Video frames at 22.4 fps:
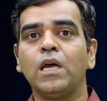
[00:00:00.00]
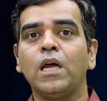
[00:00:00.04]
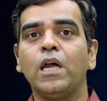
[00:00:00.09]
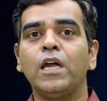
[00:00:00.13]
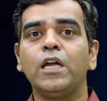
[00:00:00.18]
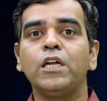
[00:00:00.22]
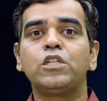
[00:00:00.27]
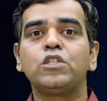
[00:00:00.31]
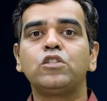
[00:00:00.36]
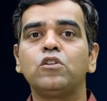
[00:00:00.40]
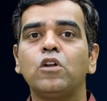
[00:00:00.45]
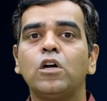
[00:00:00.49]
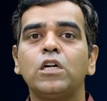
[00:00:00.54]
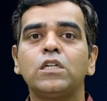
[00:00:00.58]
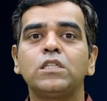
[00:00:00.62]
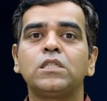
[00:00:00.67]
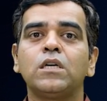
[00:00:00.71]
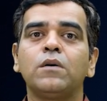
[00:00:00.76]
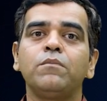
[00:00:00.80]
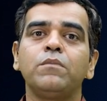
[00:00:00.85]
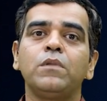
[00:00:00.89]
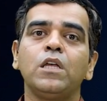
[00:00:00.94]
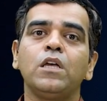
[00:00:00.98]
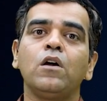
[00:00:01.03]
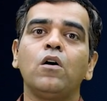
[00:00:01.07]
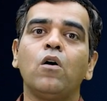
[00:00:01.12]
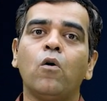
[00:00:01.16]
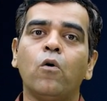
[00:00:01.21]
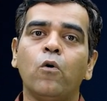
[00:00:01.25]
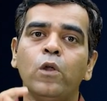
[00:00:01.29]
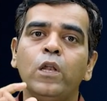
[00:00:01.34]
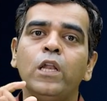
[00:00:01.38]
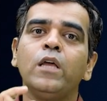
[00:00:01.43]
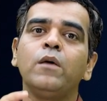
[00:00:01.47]
It's not something a
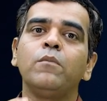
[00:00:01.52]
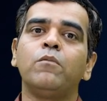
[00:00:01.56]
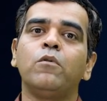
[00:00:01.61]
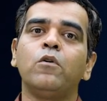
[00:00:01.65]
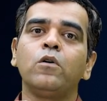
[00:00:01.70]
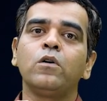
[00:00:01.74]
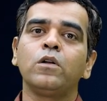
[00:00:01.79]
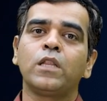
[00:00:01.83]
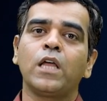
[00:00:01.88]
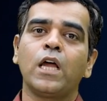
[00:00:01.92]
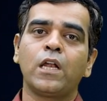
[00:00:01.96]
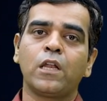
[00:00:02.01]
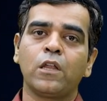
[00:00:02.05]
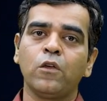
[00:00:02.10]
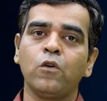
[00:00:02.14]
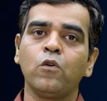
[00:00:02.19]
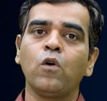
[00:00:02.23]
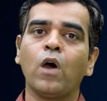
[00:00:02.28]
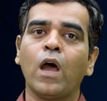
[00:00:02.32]
holy book that you